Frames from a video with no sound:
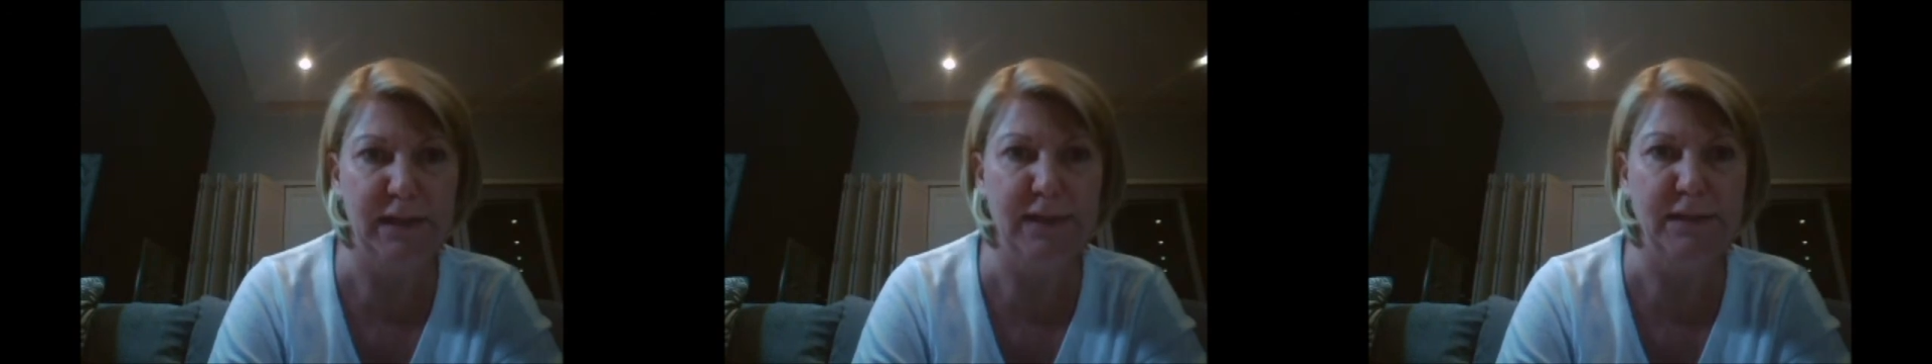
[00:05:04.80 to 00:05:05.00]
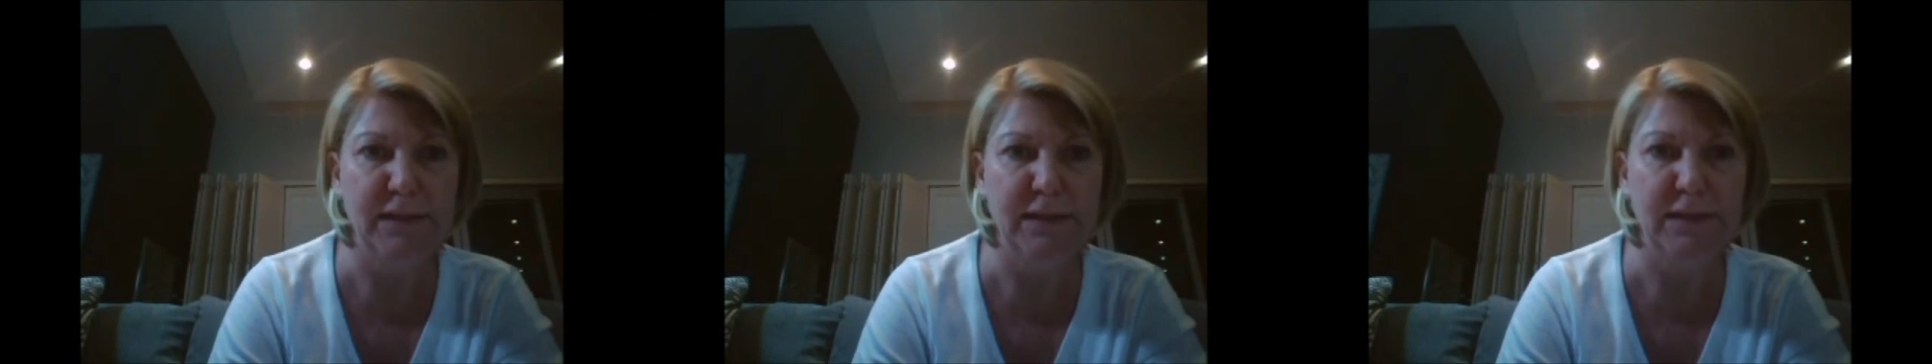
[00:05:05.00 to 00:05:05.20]

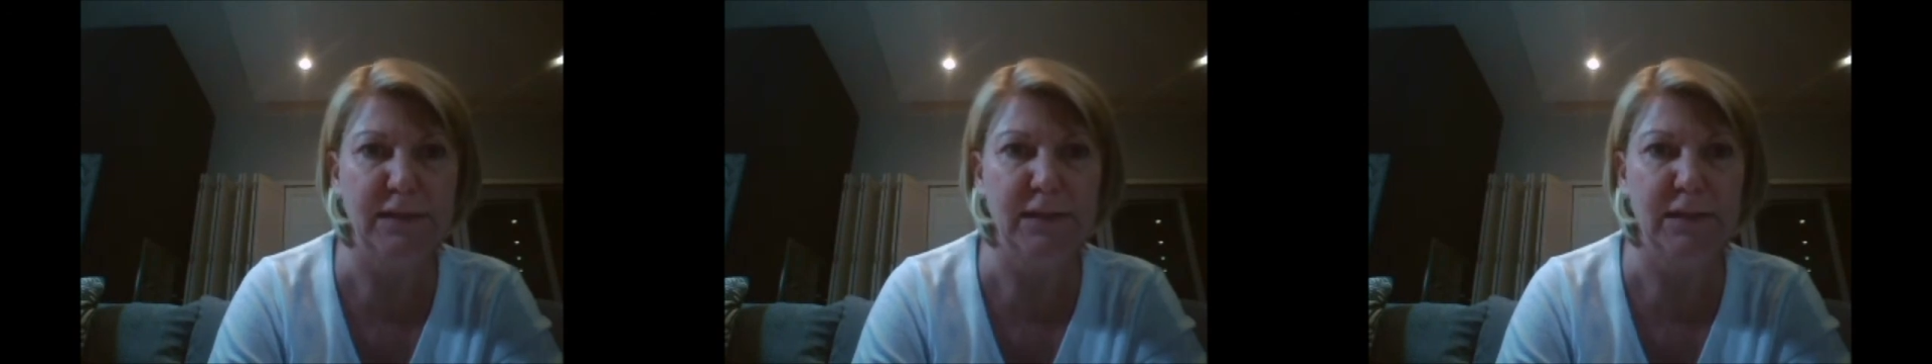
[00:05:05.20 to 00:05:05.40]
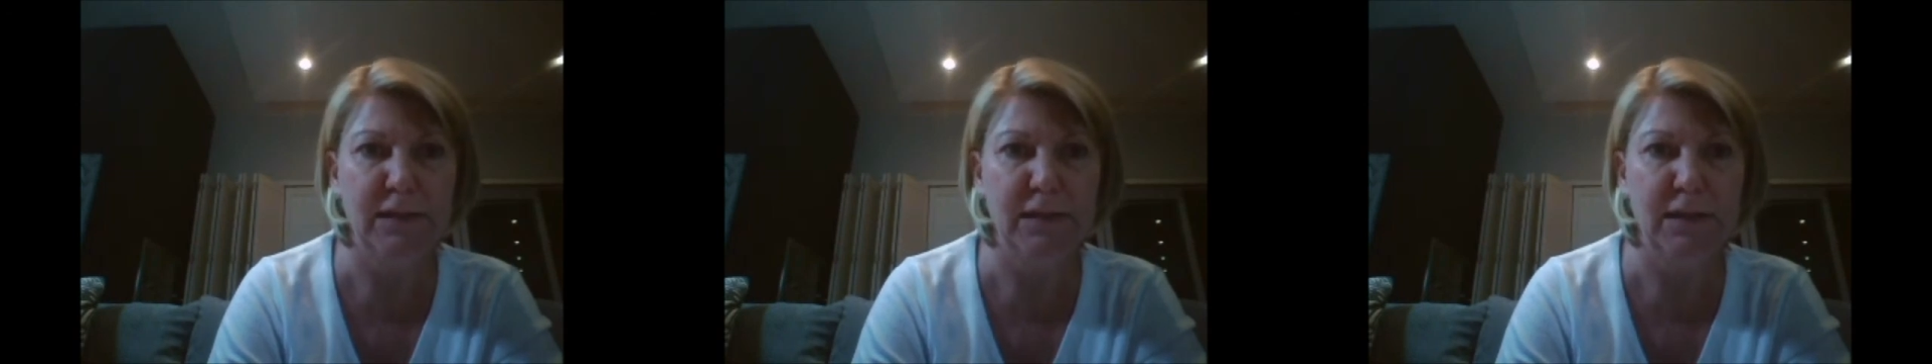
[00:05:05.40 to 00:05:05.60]

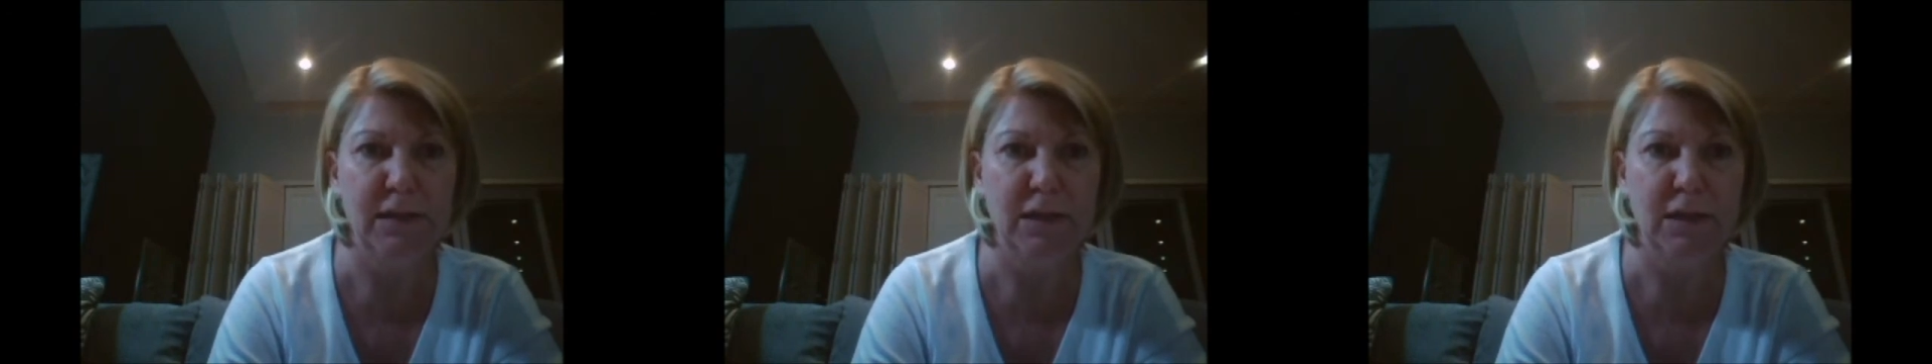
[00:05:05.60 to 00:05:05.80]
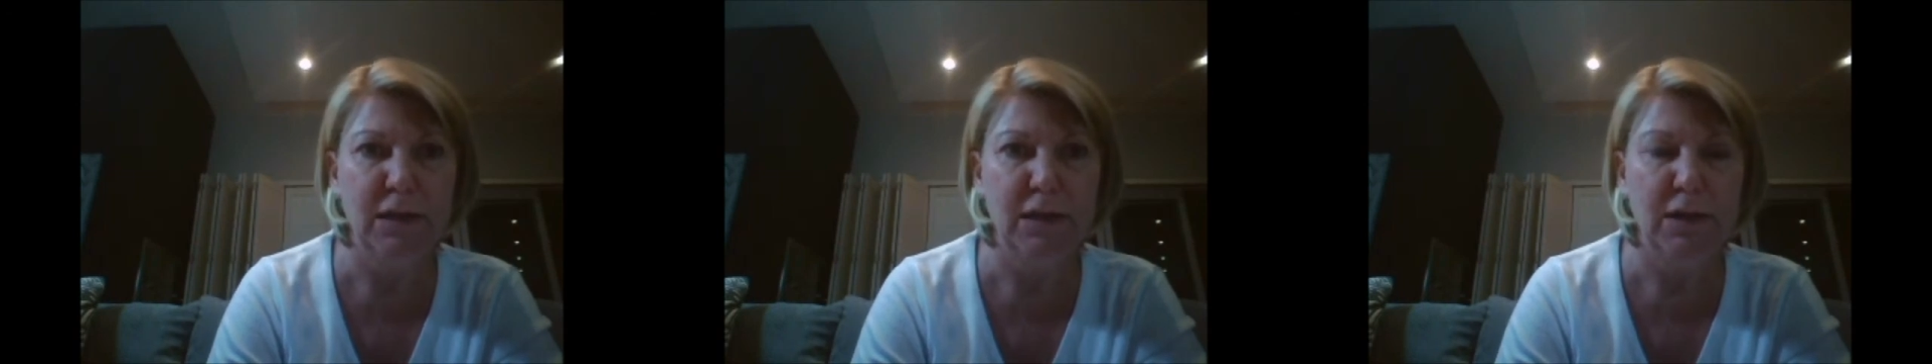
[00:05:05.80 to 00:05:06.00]
is,
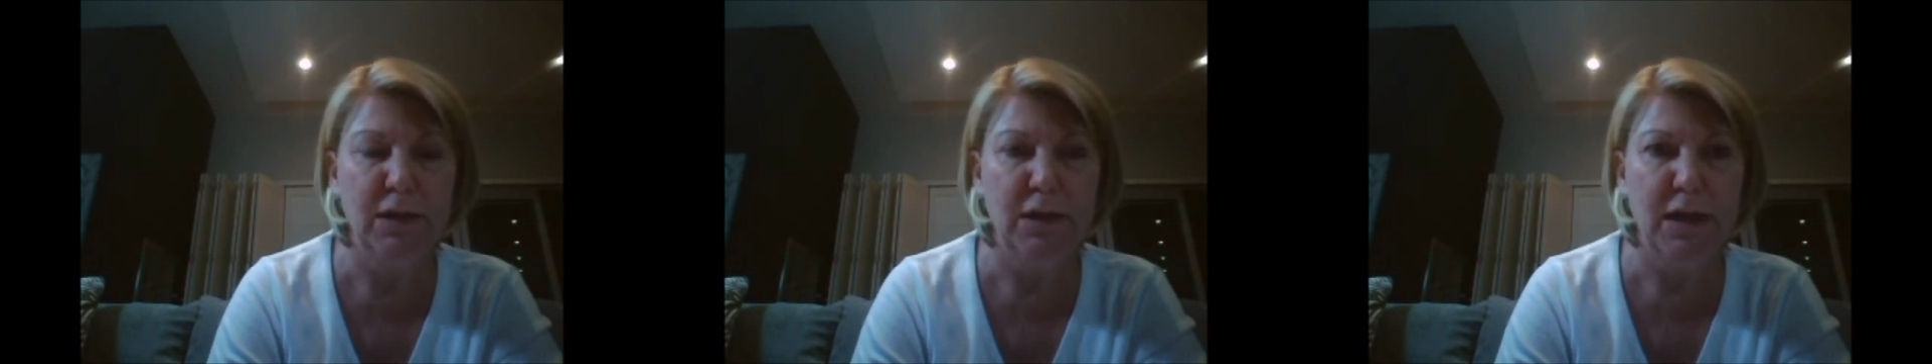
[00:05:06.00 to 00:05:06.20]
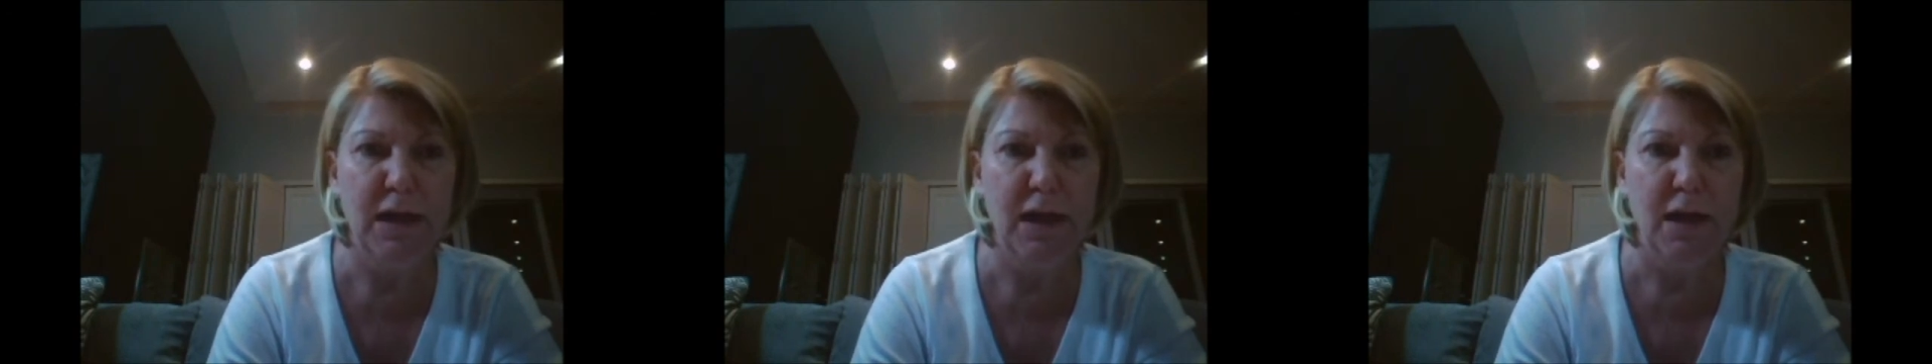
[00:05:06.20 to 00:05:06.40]

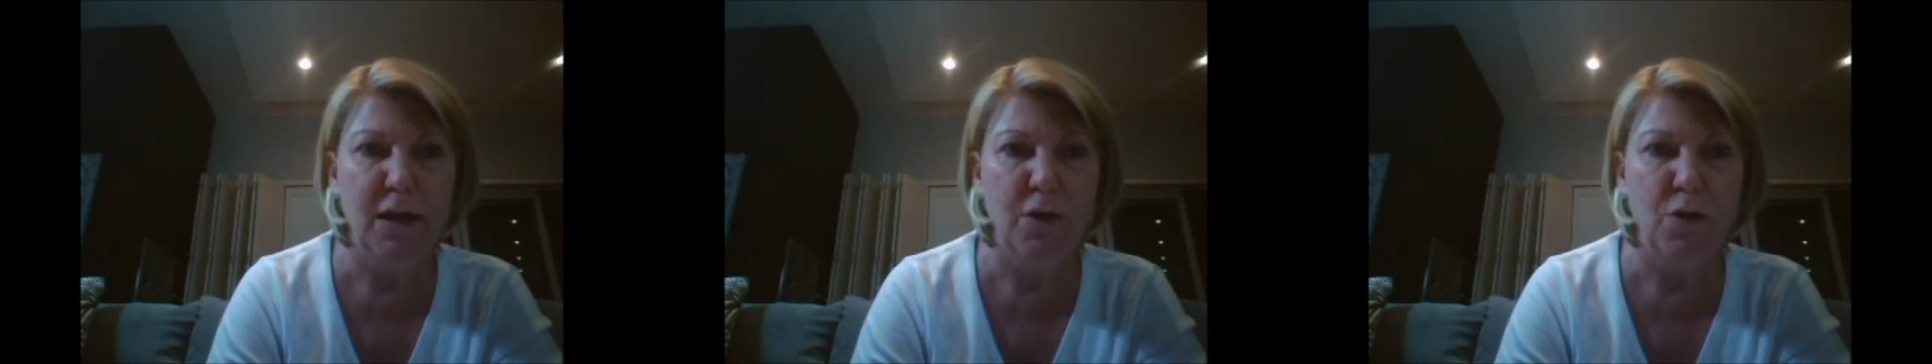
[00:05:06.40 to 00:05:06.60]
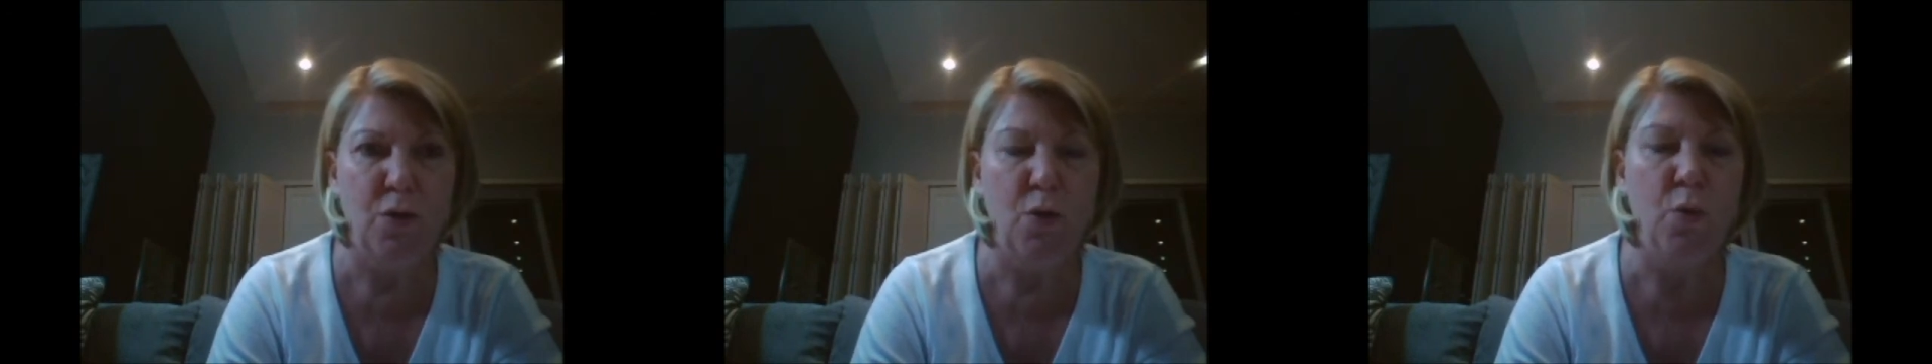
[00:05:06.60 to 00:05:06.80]

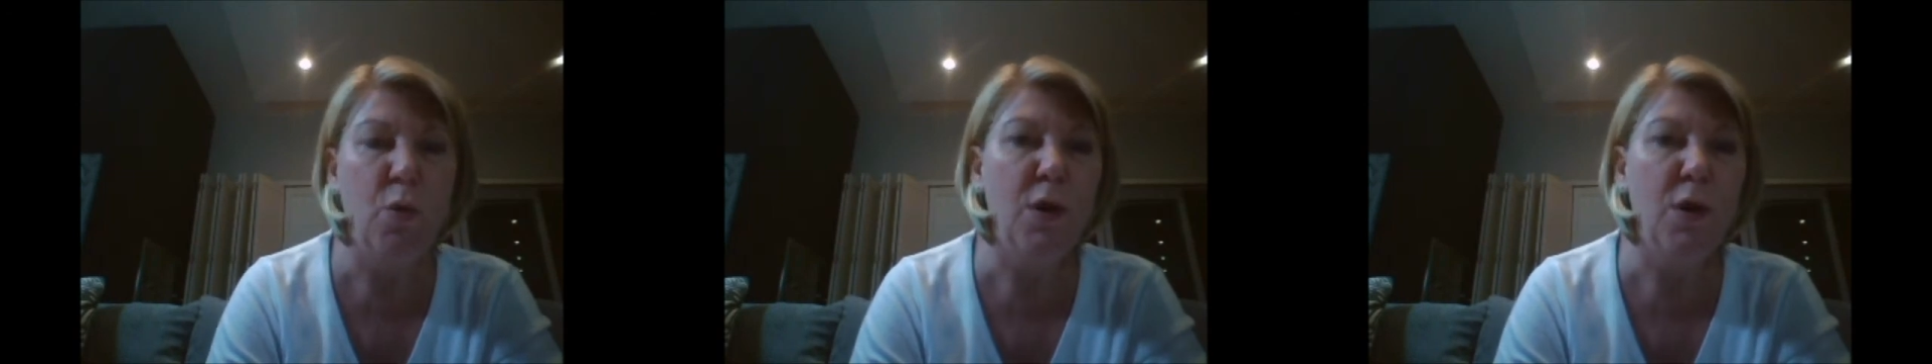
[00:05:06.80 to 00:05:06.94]
or